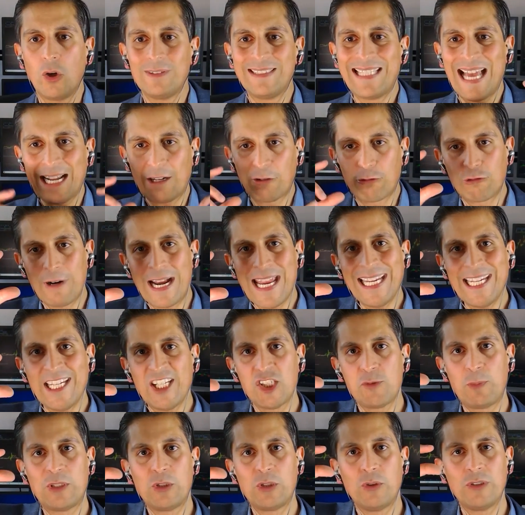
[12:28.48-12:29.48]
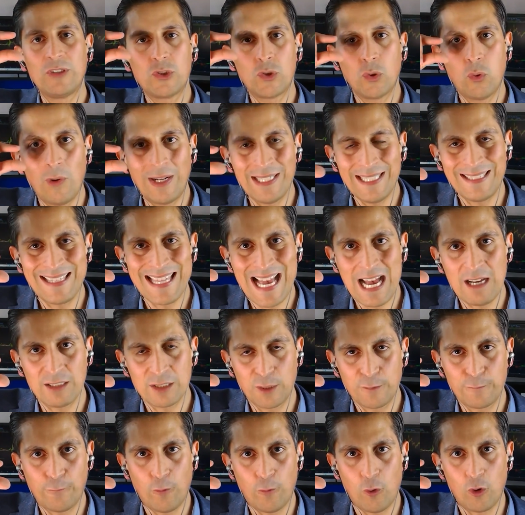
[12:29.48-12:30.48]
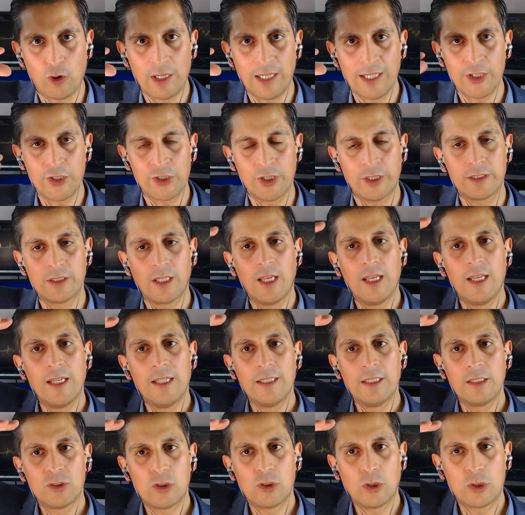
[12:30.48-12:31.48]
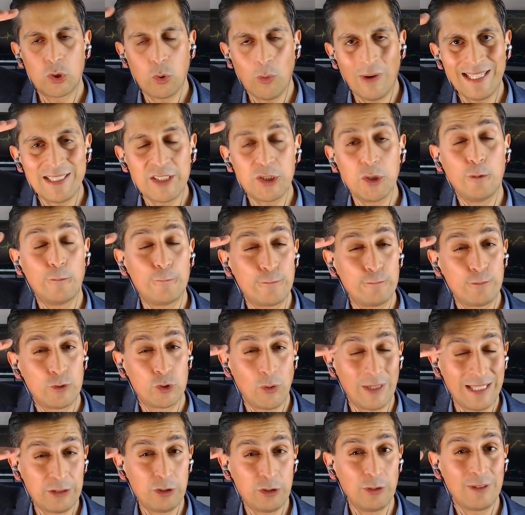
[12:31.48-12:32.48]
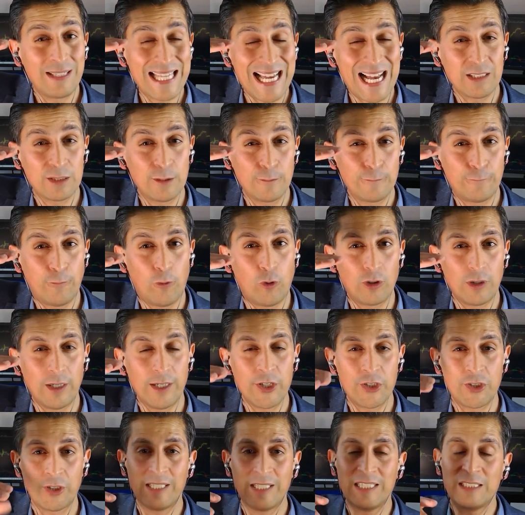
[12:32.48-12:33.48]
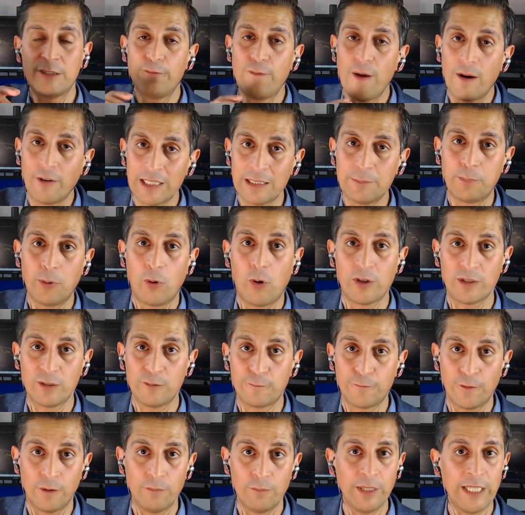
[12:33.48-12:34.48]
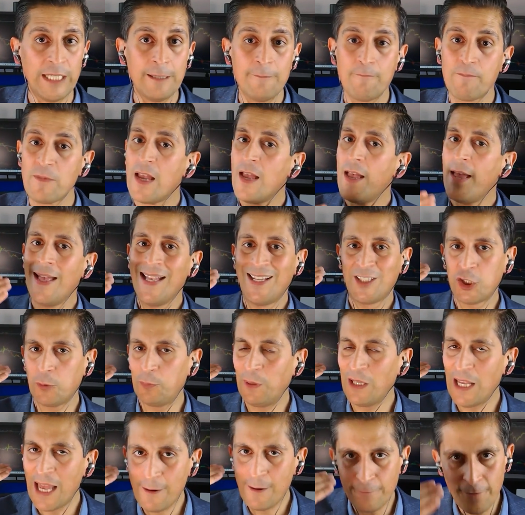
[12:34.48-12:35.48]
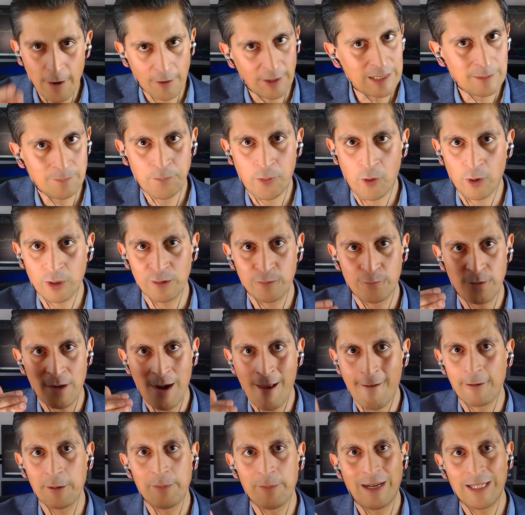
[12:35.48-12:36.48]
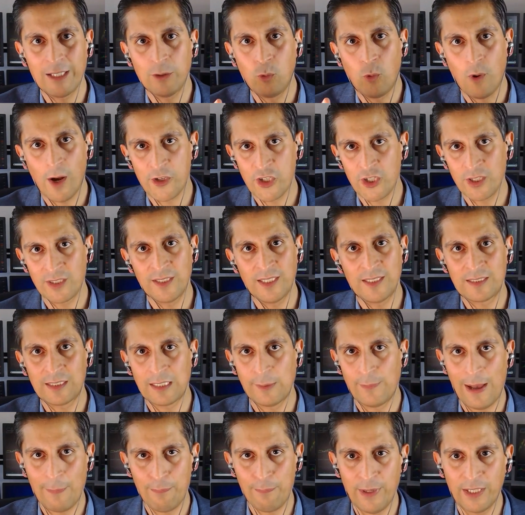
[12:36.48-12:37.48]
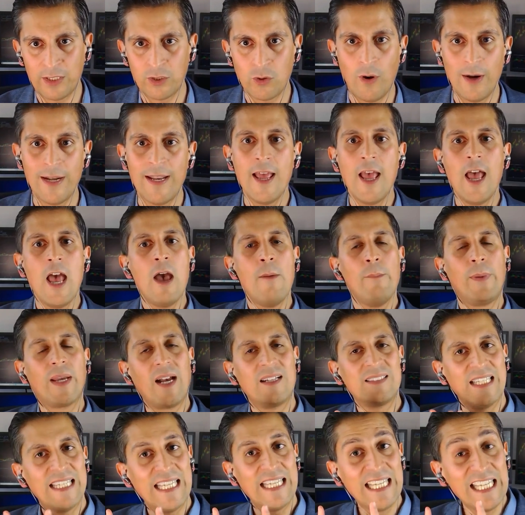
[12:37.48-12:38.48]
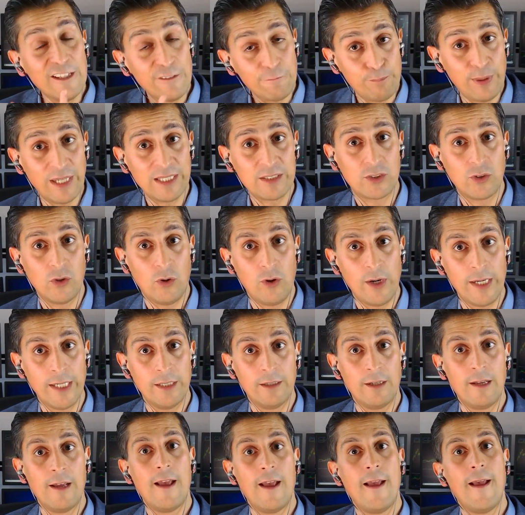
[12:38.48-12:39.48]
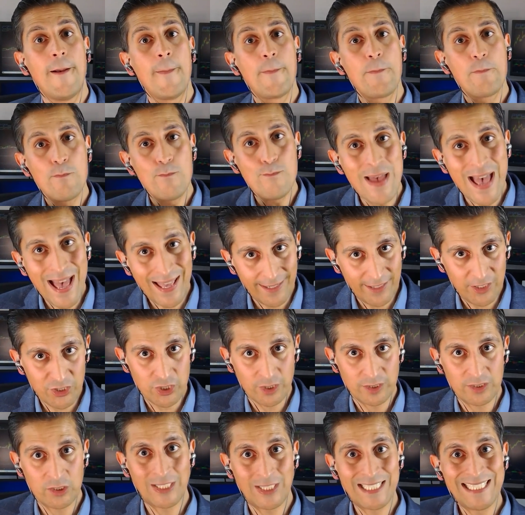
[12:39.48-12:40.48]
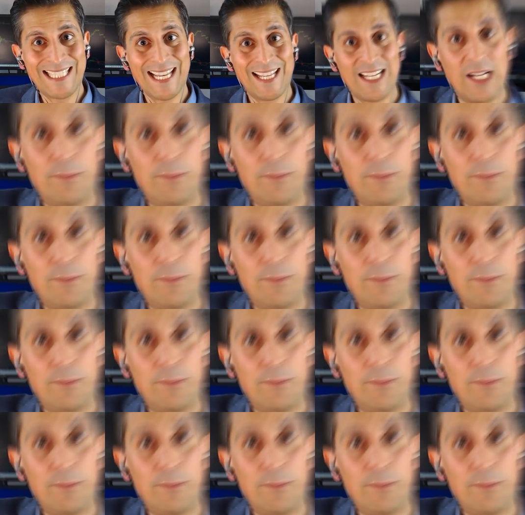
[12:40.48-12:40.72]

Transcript: So that range between 20,400 to 22,400 is very important for me, should be very important for everybody watching this about Bitcoin. Because if Bitcoin manages